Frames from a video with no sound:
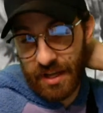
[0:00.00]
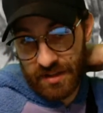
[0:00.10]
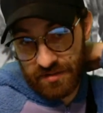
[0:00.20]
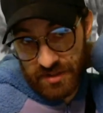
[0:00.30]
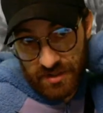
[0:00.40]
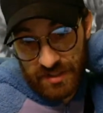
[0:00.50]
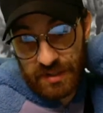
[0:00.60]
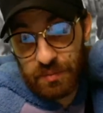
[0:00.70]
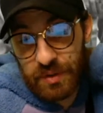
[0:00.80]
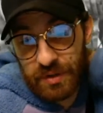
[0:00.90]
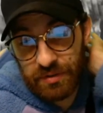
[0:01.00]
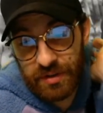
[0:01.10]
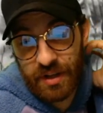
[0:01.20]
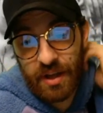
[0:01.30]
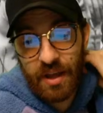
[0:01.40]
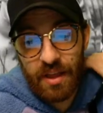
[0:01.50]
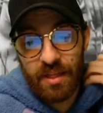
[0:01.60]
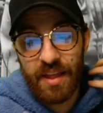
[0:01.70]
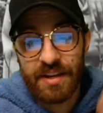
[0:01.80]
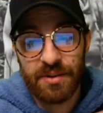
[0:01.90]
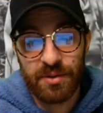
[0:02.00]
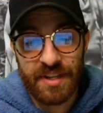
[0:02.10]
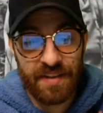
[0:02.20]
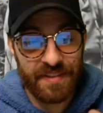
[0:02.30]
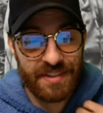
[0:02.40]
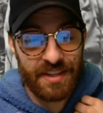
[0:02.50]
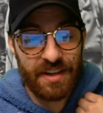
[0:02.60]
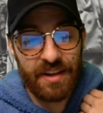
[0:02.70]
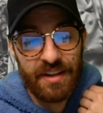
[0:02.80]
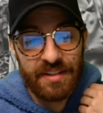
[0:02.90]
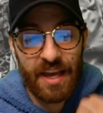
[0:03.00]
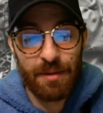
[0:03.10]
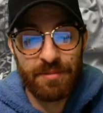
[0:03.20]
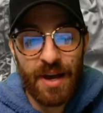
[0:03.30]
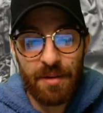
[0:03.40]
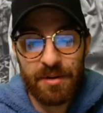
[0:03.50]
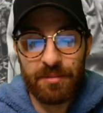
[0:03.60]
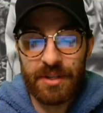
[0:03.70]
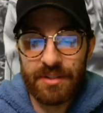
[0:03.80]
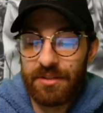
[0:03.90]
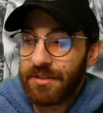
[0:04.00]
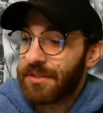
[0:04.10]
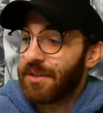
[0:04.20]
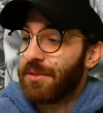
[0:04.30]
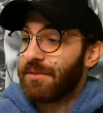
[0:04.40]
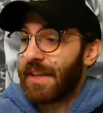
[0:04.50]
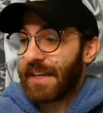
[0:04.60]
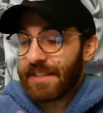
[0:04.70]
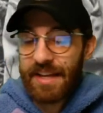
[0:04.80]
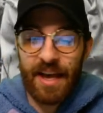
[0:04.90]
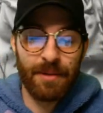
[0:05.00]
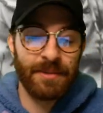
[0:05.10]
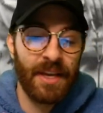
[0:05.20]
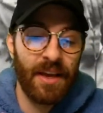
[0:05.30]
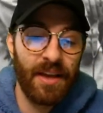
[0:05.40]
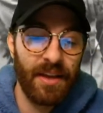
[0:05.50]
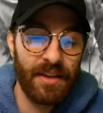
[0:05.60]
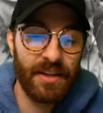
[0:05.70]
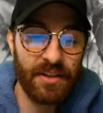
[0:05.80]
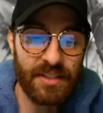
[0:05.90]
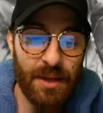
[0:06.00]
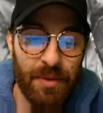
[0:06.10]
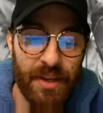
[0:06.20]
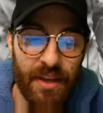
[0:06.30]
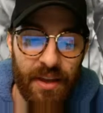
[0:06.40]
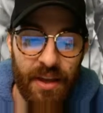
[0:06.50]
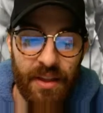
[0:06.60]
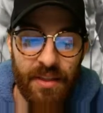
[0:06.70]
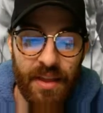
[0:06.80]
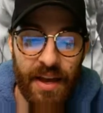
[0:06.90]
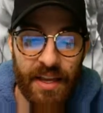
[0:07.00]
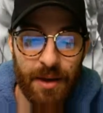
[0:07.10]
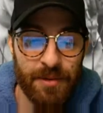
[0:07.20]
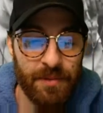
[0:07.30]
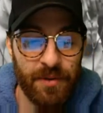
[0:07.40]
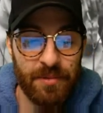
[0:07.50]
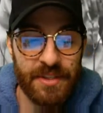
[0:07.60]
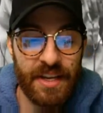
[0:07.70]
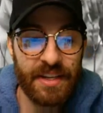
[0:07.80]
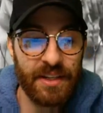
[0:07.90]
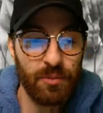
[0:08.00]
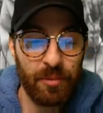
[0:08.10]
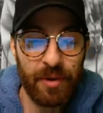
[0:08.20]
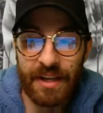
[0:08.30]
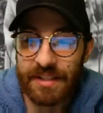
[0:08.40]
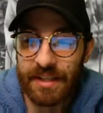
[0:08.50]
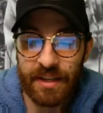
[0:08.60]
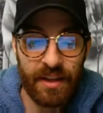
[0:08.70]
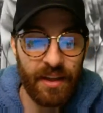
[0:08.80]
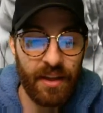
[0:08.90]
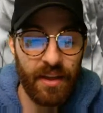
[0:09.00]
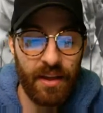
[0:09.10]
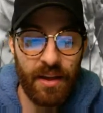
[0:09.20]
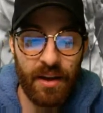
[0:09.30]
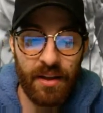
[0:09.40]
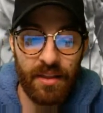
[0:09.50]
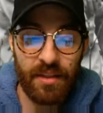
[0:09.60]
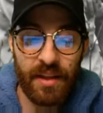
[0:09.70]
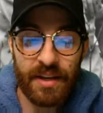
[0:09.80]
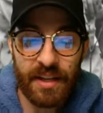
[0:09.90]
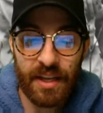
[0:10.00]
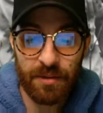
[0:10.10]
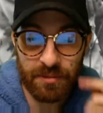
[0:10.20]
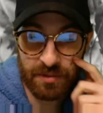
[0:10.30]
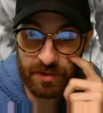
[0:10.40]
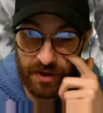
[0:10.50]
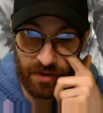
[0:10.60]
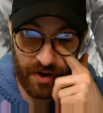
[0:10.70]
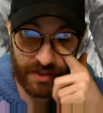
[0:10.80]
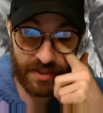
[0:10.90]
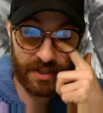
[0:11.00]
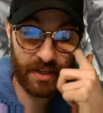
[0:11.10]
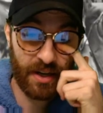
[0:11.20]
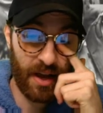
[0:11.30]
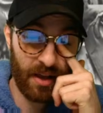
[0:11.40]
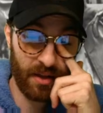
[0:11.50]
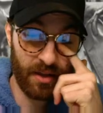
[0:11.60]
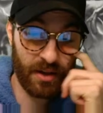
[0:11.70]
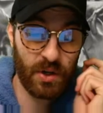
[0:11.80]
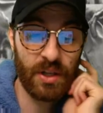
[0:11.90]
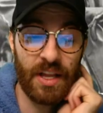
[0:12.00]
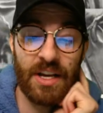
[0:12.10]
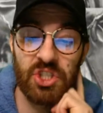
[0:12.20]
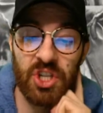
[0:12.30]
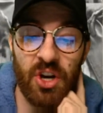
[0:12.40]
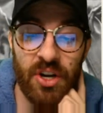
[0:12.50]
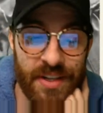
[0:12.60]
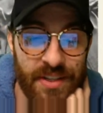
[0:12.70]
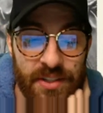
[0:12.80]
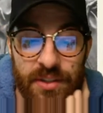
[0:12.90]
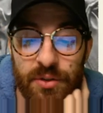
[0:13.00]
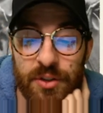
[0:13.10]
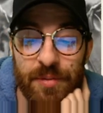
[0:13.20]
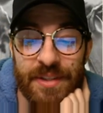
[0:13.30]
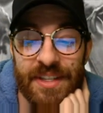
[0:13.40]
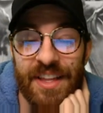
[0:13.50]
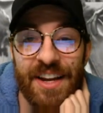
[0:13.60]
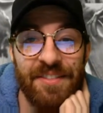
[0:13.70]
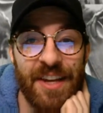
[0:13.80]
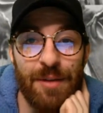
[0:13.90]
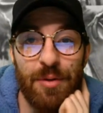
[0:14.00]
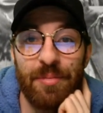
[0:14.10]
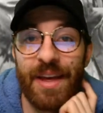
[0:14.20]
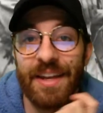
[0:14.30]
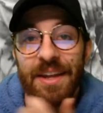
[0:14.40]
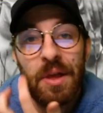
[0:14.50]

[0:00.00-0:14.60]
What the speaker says: resulting wound led to a deficit in his abdominal muscles, so like his abs, near his stomach, and that kept him from standing while painting, lending him to be known as a collage artist who spends a lot of time in bed,